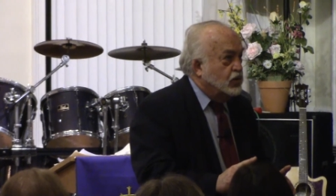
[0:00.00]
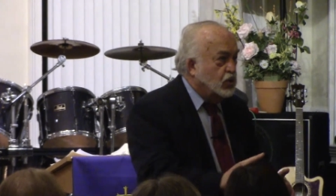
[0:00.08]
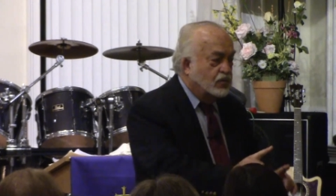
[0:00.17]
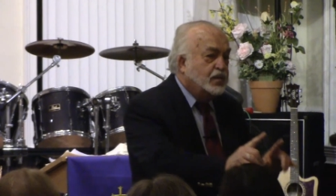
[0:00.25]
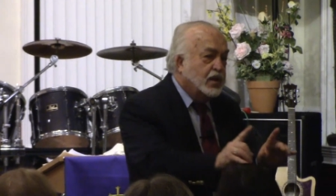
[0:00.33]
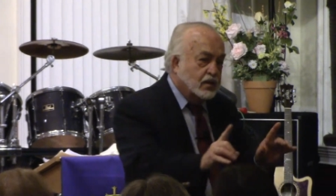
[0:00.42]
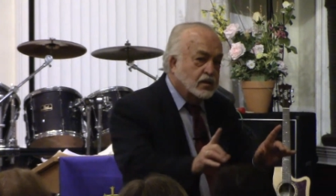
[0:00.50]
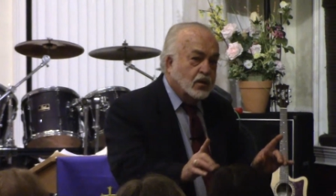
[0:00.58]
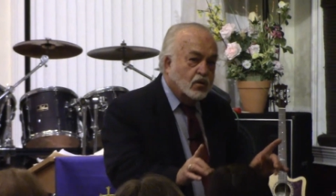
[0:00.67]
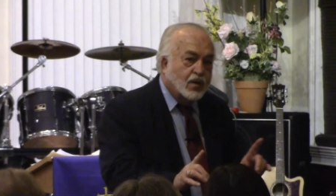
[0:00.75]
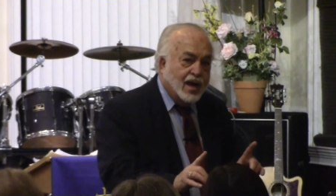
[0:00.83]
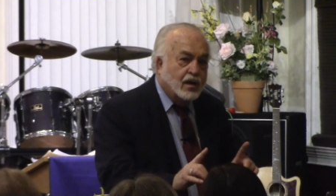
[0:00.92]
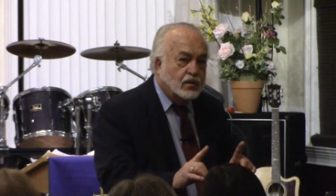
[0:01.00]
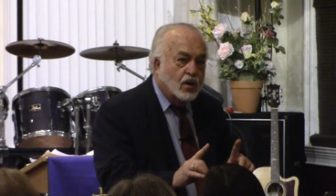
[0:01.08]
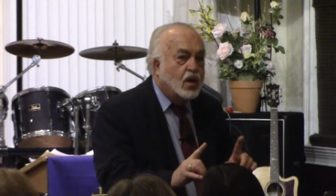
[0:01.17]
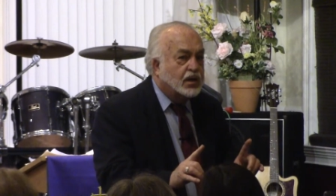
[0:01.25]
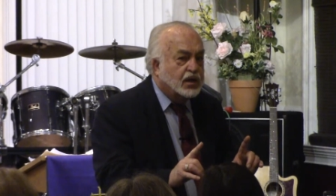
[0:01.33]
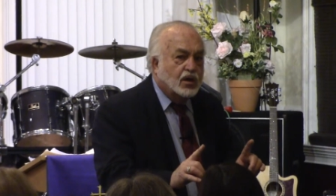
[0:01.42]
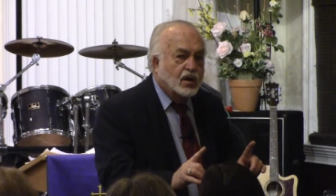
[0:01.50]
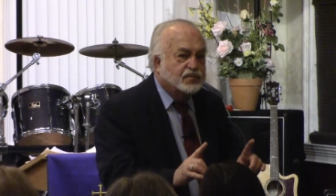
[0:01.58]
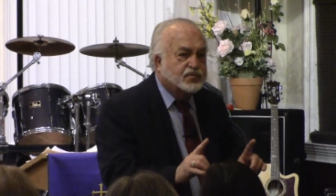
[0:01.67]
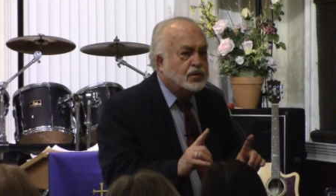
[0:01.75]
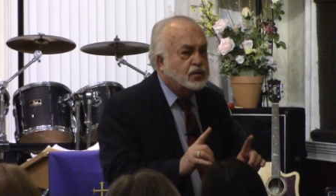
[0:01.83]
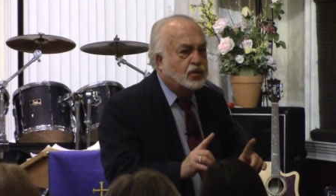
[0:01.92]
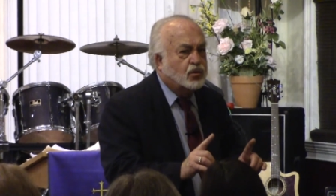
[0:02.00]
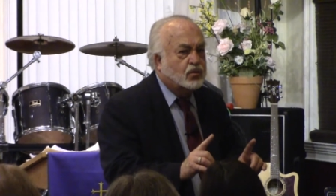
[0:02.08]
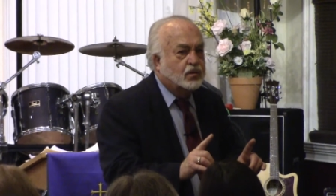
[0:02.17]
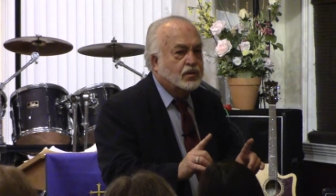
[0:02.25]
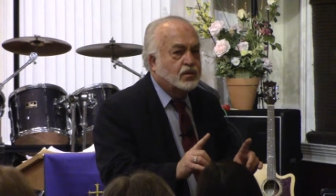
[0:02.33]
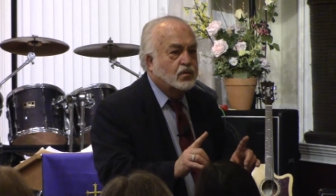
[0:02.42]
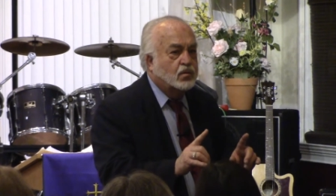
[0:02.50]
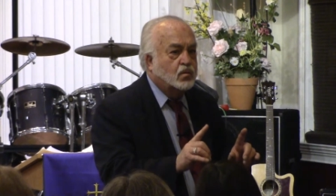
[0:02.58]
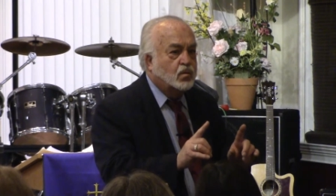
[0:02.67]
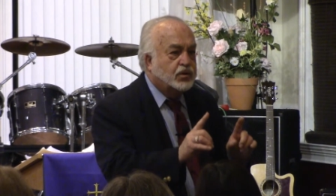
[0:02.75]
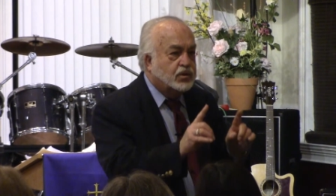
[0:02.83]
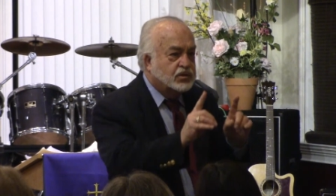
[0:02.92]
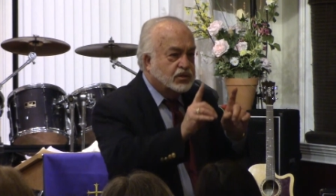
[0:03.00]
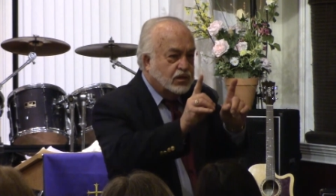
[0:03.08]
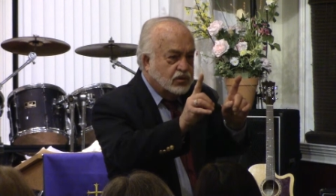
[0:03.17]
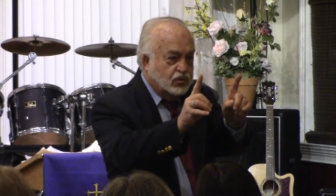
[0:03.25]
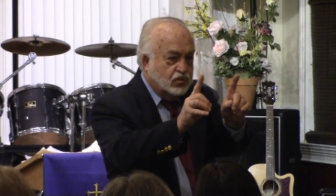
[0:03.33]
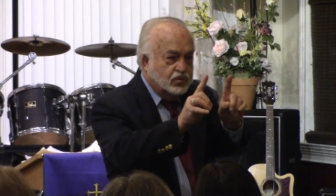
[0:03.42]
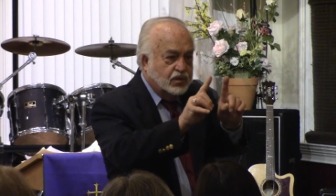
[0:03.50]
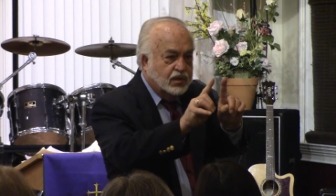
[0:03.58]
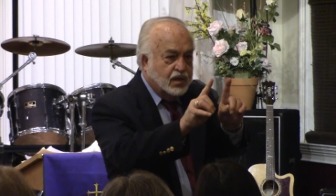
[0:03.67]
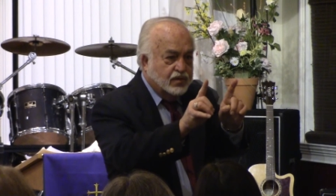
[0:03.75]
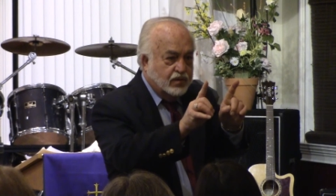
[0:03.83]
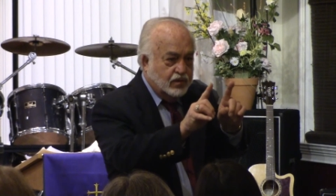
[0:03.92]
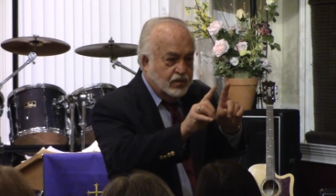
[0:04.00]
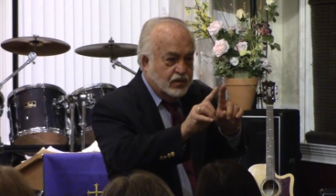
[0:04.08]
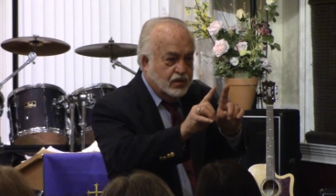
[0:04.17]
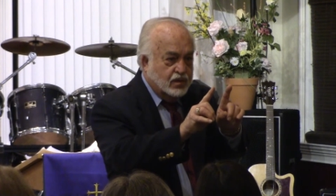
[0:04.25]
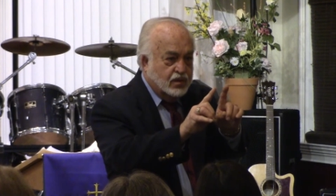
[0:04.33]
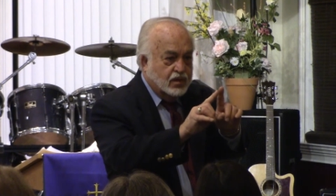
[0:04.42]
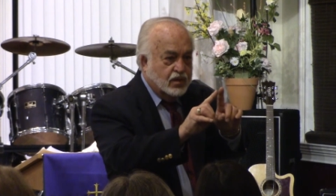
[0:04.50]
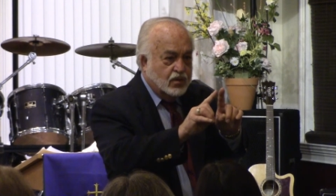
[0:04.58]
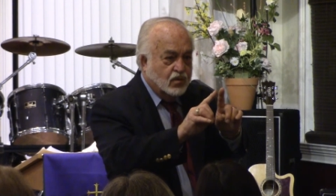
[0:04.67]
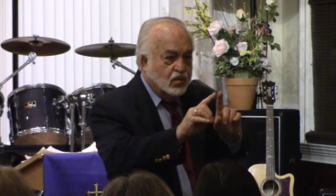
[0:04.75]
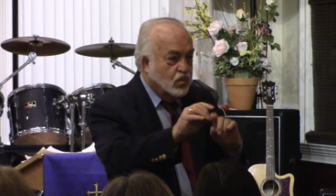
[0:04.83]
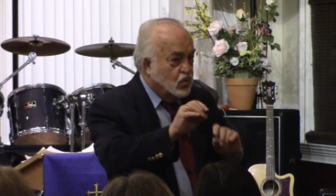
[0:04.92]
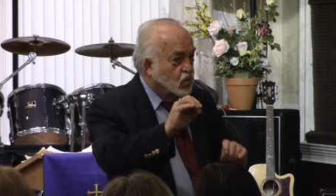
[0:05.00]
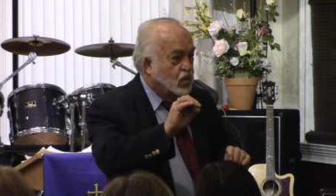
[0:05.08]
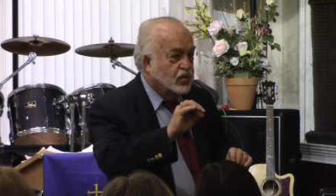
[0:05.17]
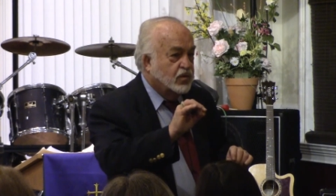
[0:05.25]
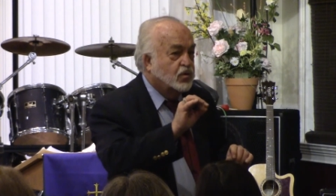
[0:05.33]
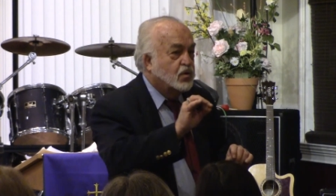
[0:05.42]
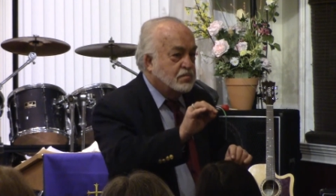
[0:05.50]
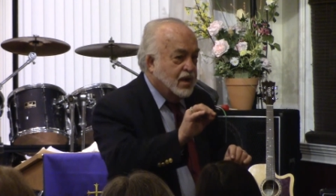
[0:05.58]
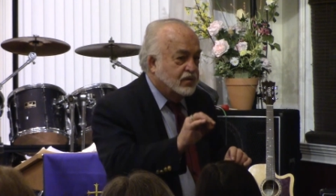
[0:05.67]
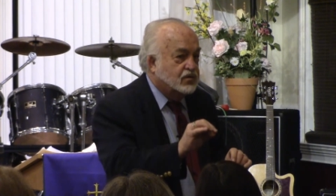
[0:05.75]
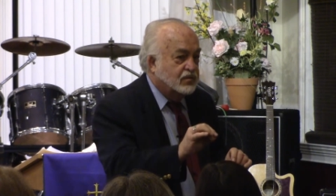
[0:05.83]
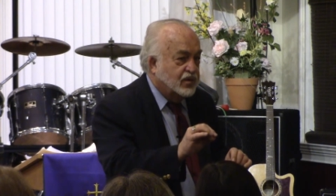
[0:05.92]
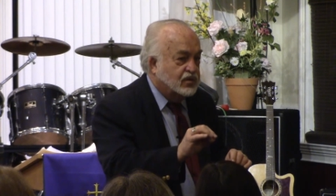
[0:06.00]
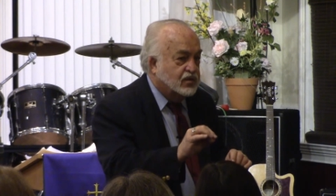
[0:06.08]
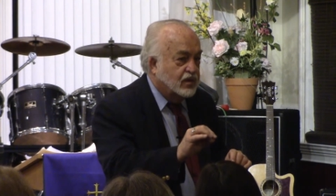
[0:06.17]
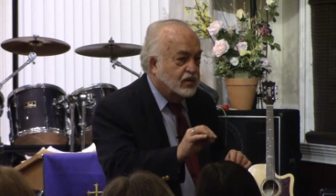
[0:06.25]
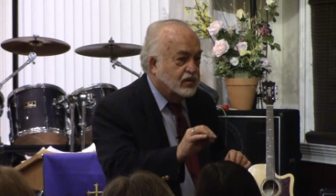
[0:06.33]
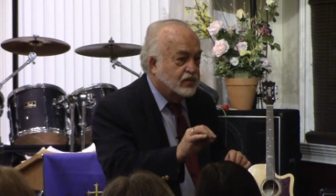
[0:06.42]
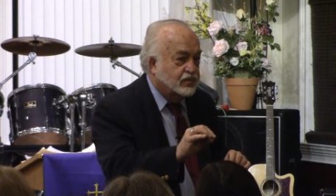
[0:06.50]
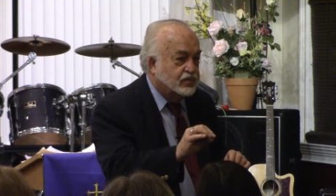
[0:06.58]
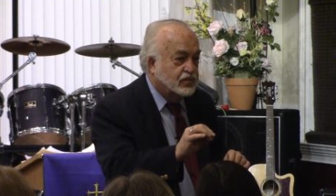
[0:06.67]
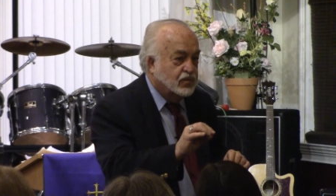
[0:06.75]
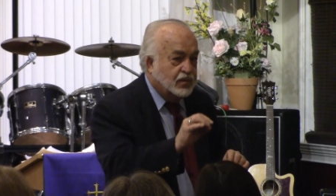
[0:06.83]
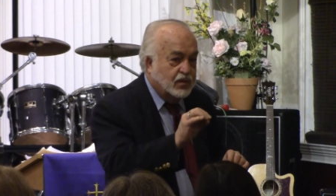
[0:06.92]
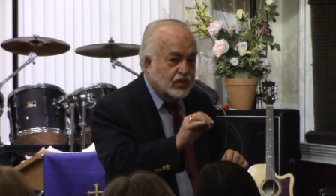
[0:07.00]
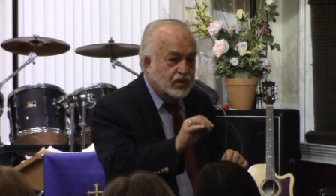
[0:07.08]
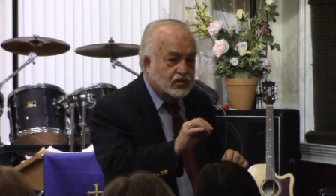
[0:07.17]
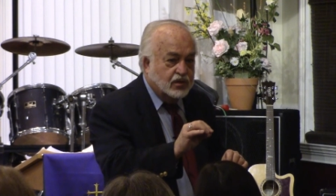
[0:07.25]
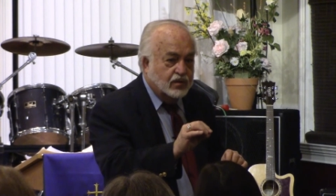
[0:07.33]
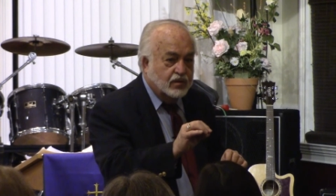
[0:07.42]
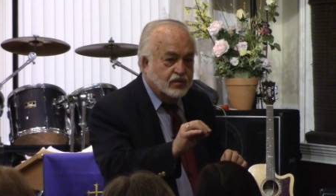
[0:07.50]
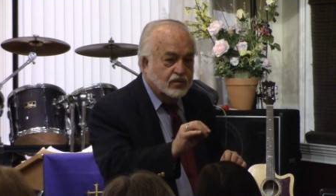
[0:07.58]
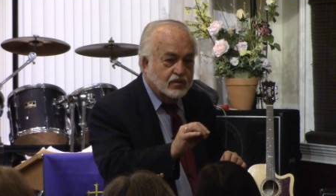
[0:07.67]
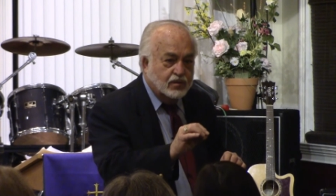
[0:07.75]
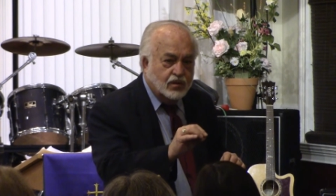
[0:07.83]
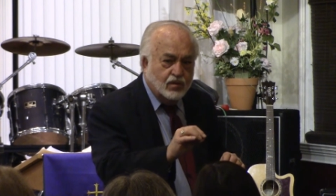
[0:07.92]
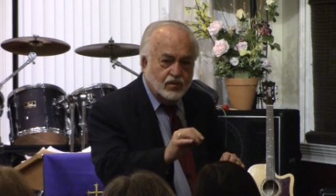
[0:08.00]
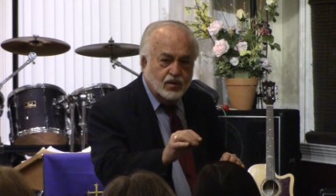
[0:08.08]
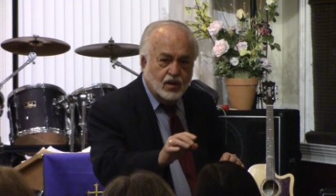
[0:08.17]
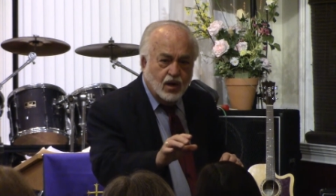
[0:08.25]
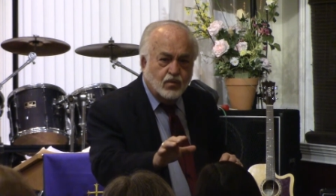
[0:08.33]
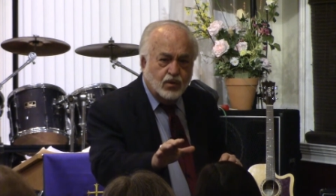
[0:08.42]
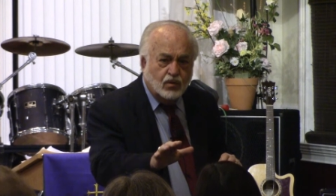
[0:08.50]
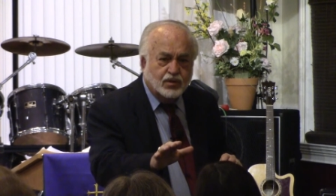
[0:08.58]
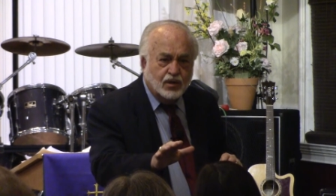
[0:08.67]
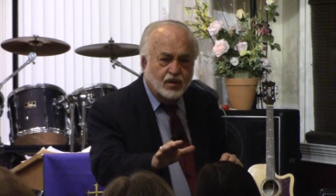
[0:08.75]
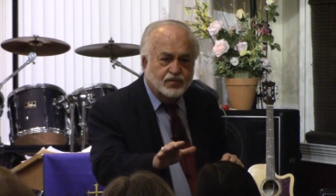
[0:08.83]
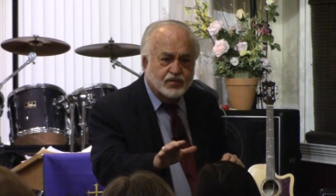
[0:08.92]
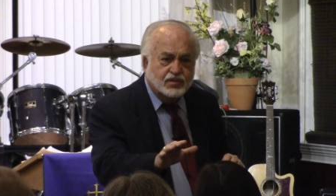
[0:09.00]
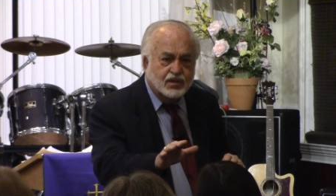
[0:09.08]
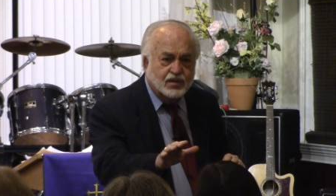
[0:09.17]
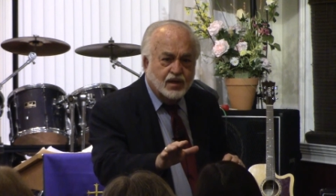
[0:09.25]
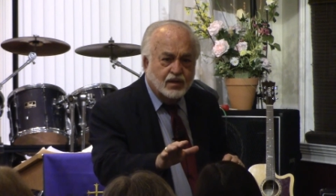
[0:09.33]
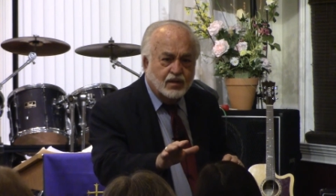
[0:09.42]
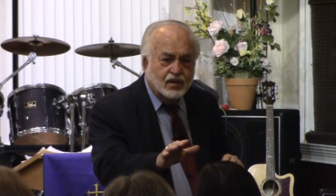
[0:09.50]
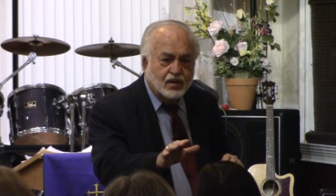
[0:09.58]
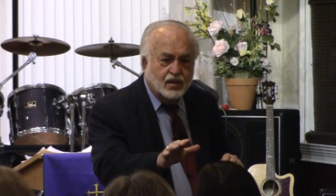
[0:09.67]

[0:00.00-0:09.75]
You've been around long enough to know when you see two together, whether they're meant to each other to be with each other. You know, are we old enough to see that?